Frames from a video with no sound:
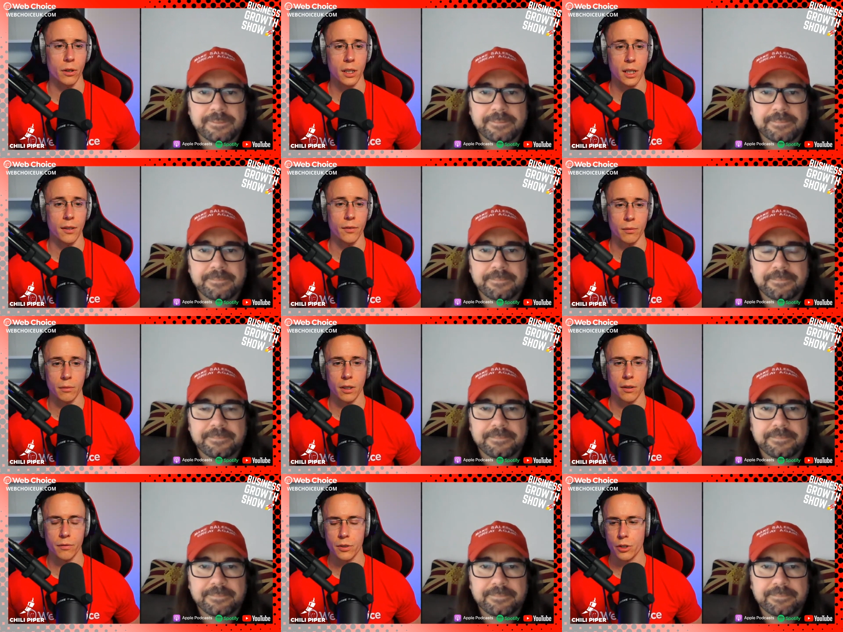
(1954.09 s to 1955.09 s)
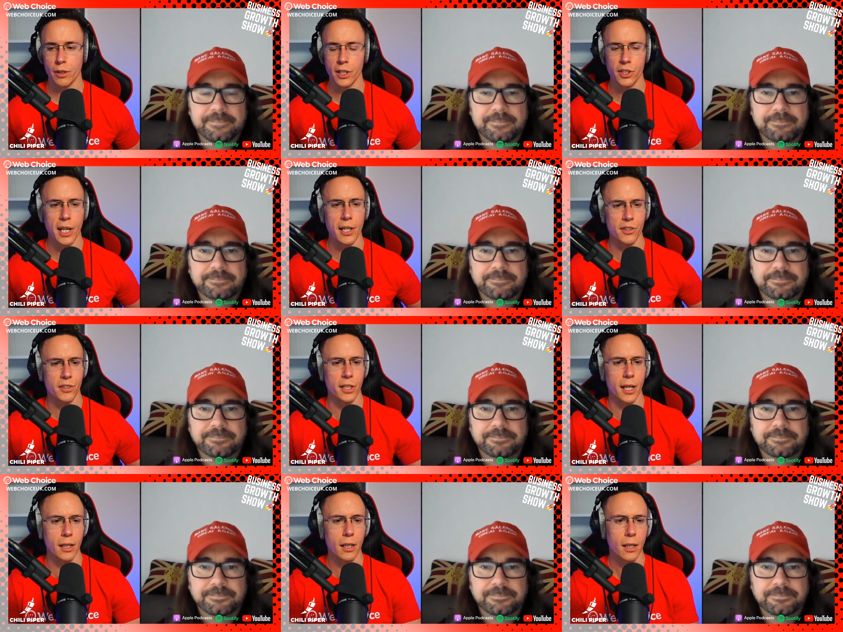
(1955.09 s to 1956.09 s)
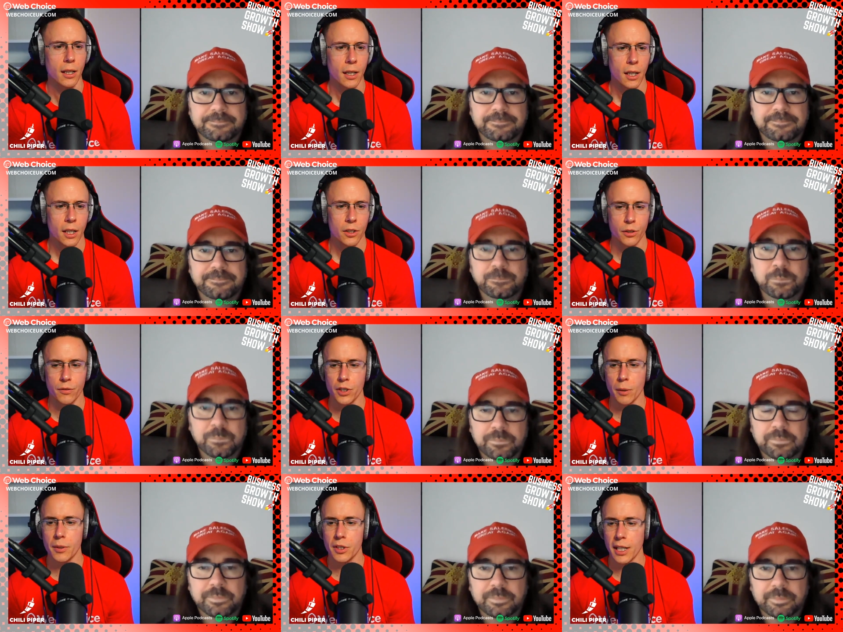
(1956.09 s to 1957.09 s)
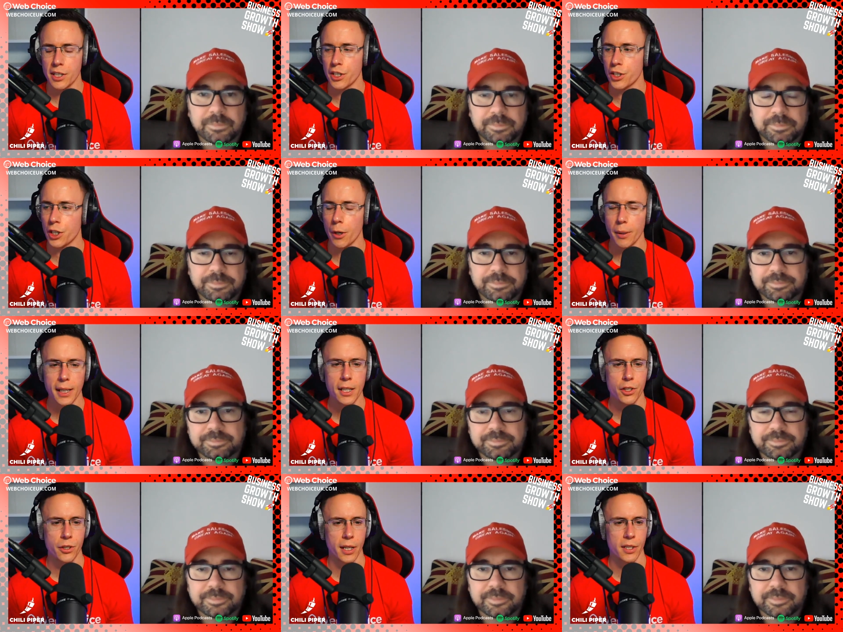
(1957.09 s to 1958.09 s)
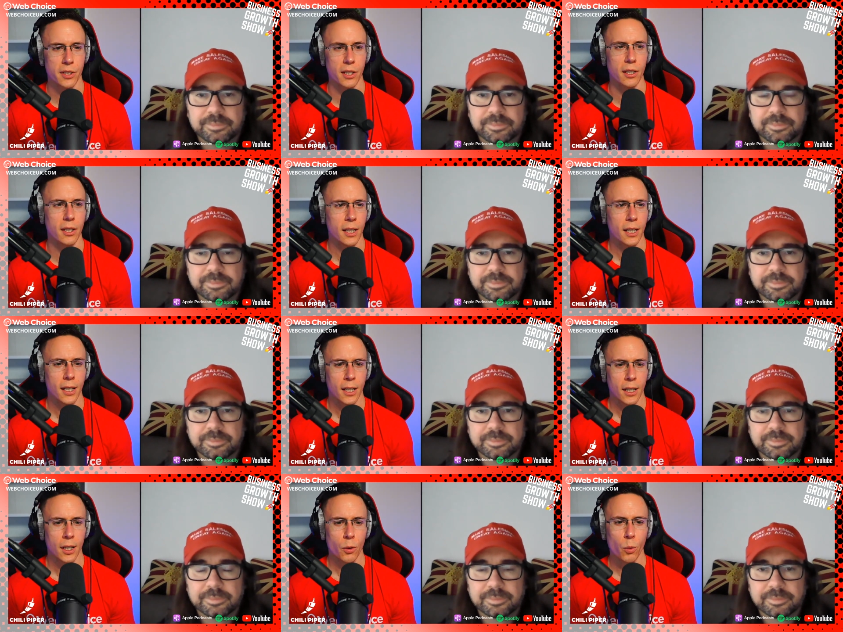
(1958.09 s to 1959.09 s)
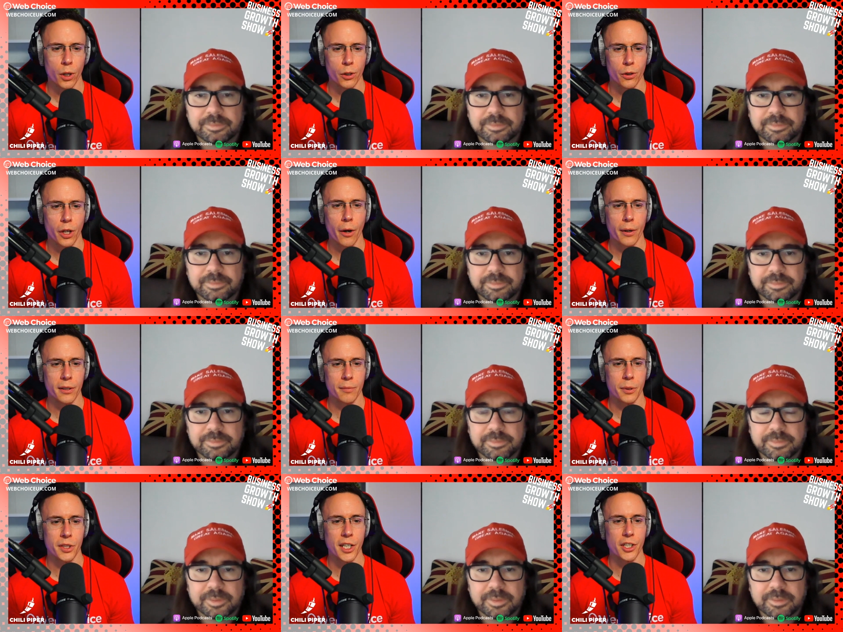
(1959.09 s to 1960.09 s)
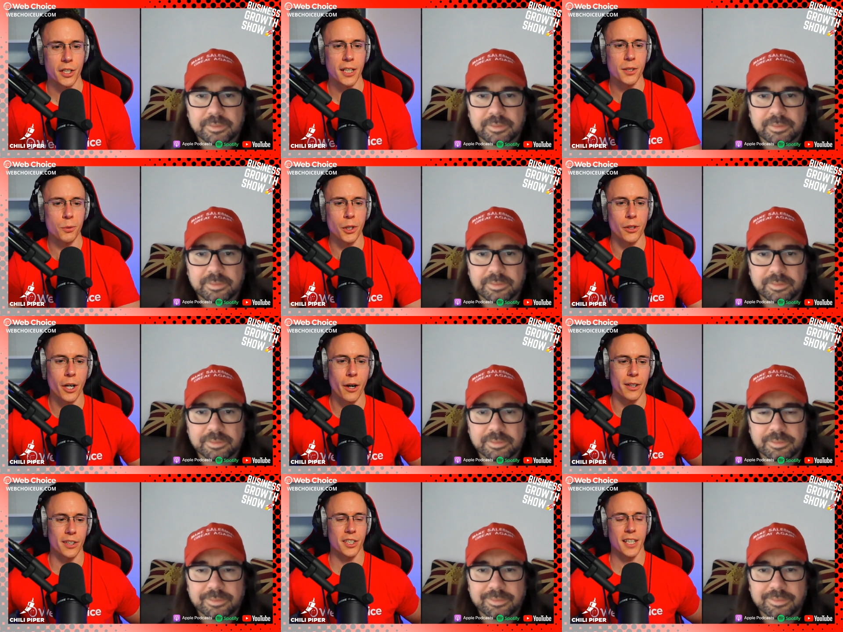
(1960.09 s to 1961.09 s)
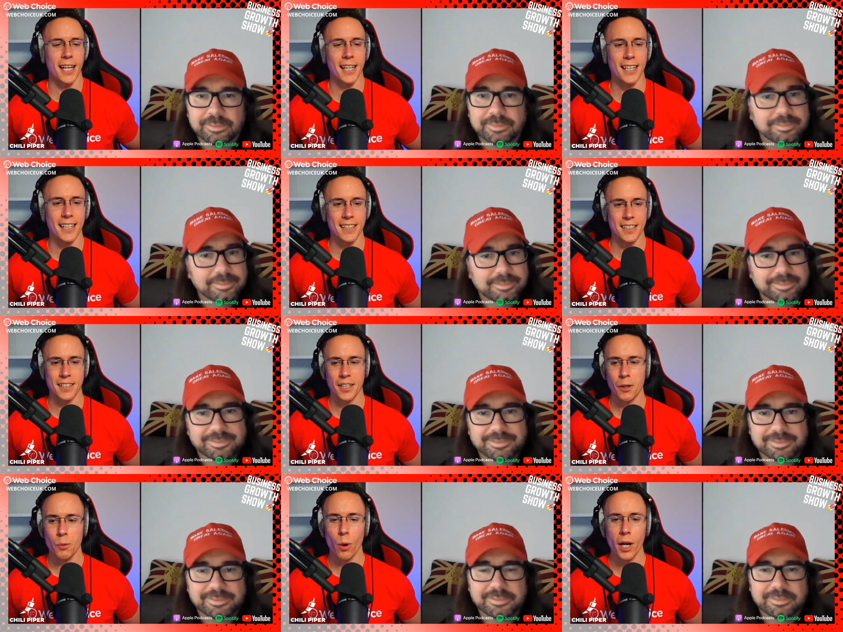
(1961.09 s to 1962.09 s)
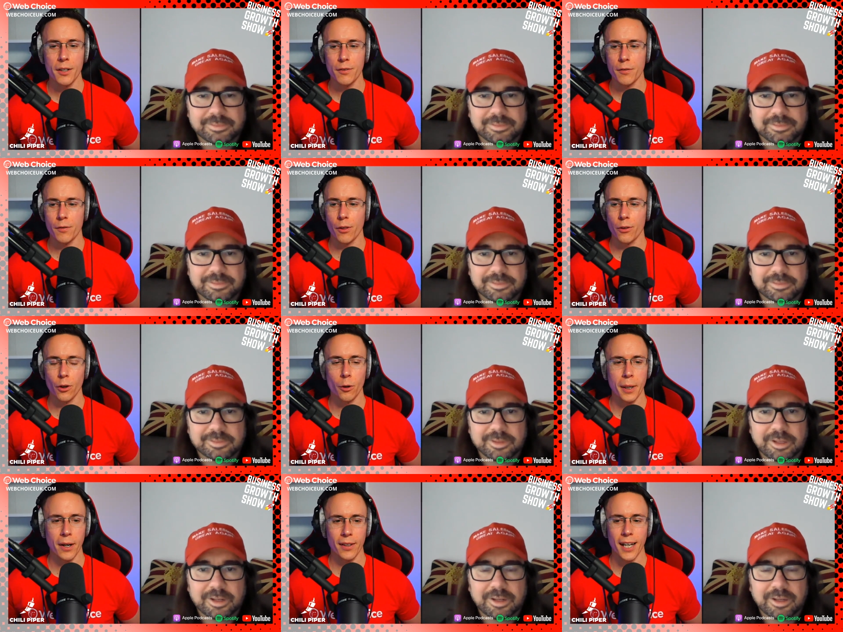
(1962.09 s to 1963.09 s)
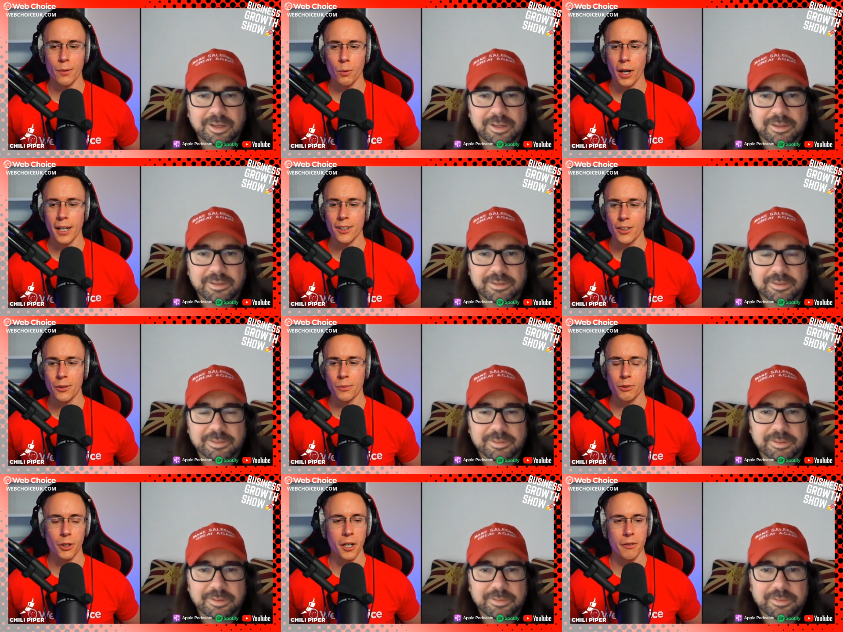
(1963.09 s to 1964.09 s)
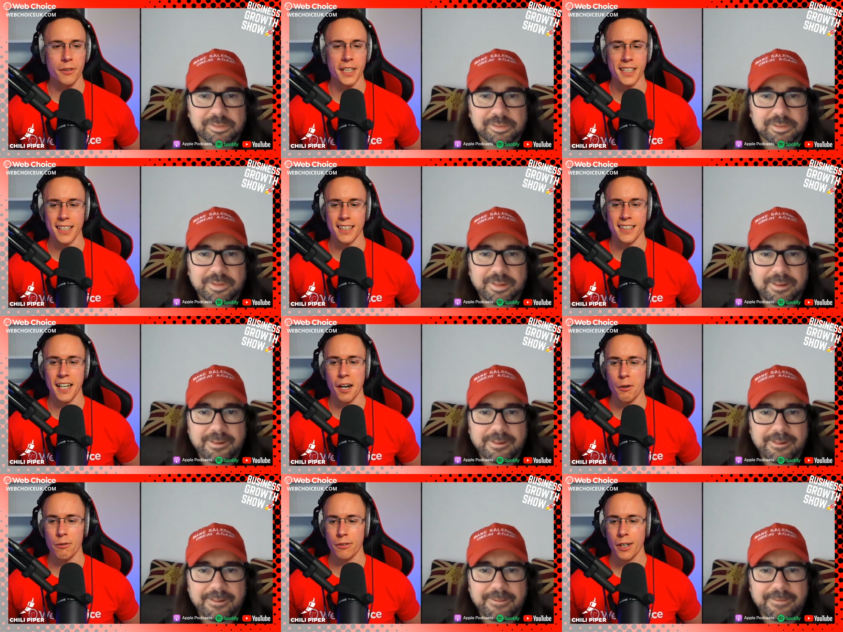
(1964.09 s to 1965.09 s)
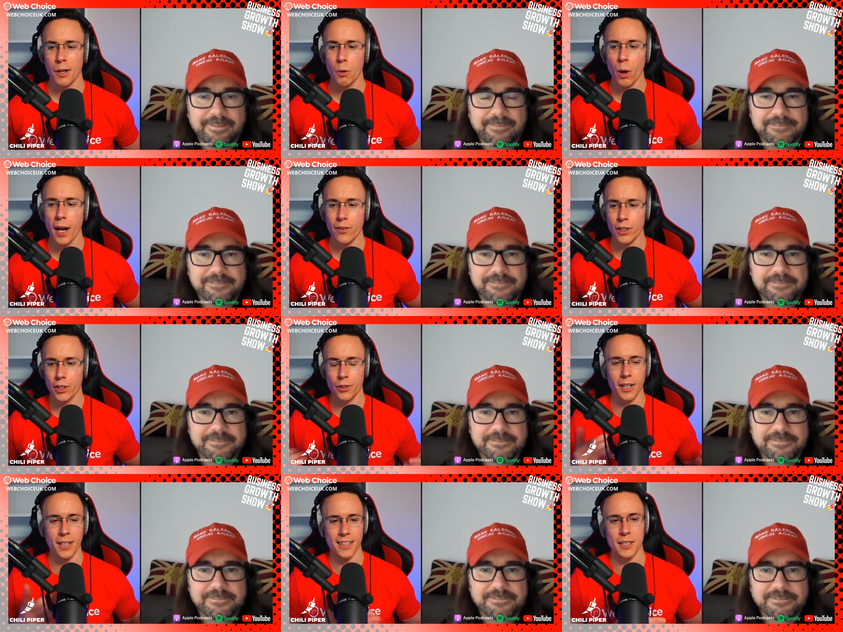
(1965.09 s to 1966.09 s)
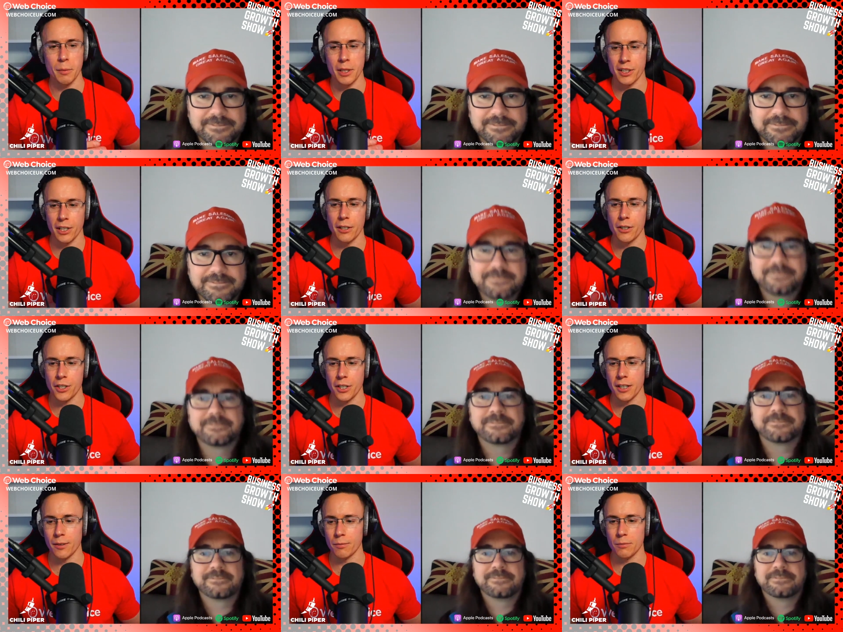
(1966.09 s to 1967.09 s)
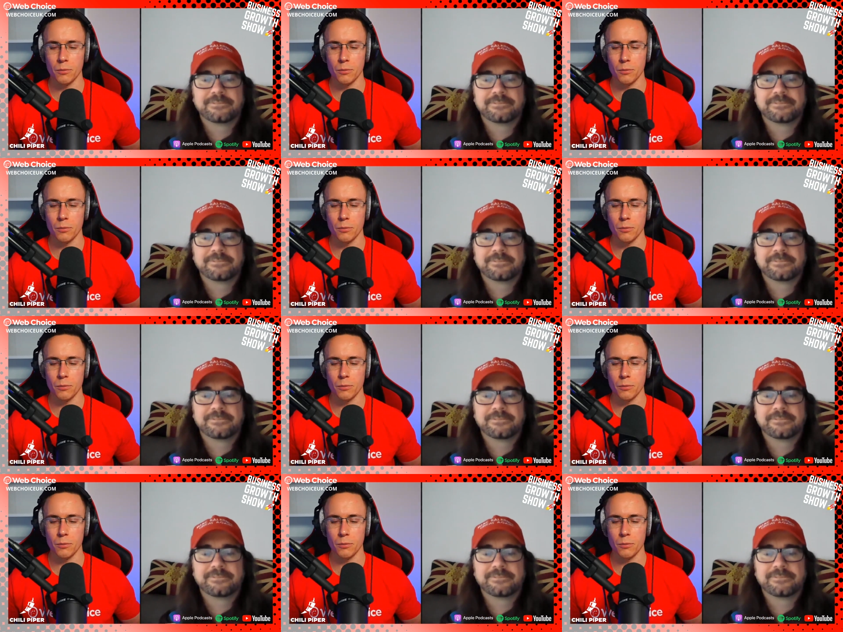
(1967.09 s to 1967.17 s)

Speaker 1: you can even kind of string a sentence together. Mm. So, if hmm. someone's actually showing interest in what your current position is, what your current state is, why you've even thought about that, why aren't you trying to fix it yourself? Why haven't you tried a similar solution and